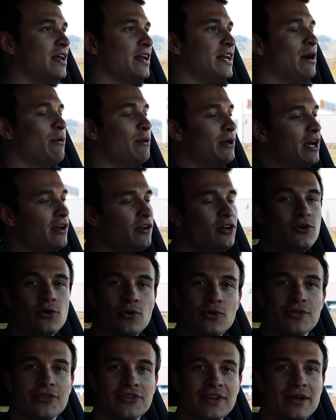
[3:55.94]
Now another
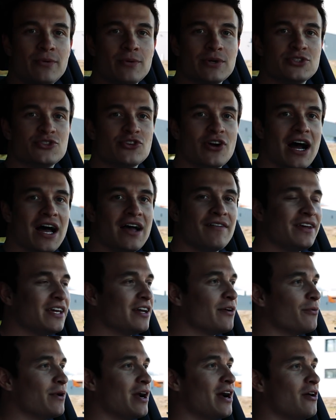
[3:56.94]
cool thing when
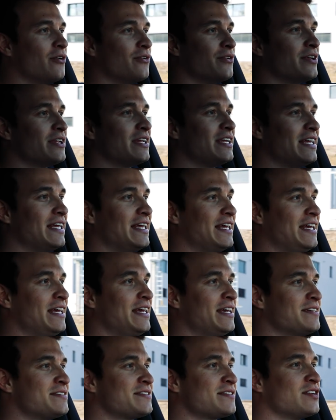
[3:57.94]
driving around
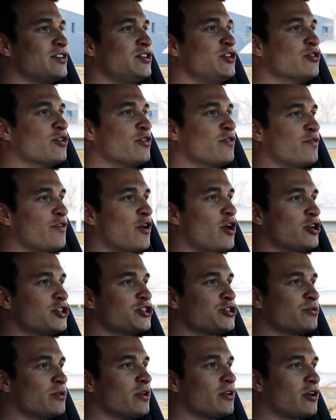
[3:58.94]
is your
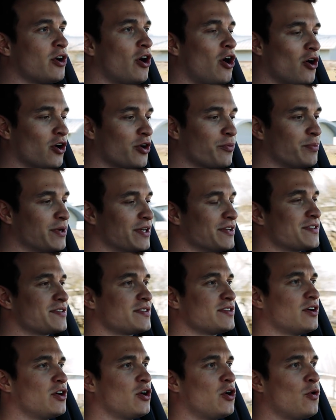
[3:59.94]
virtual cockpit.
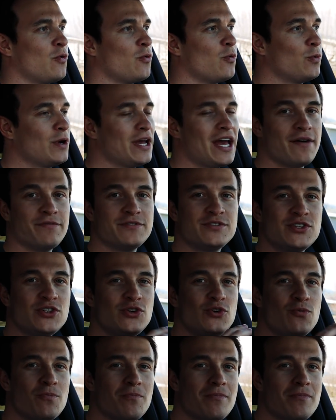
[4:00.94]
So we have 2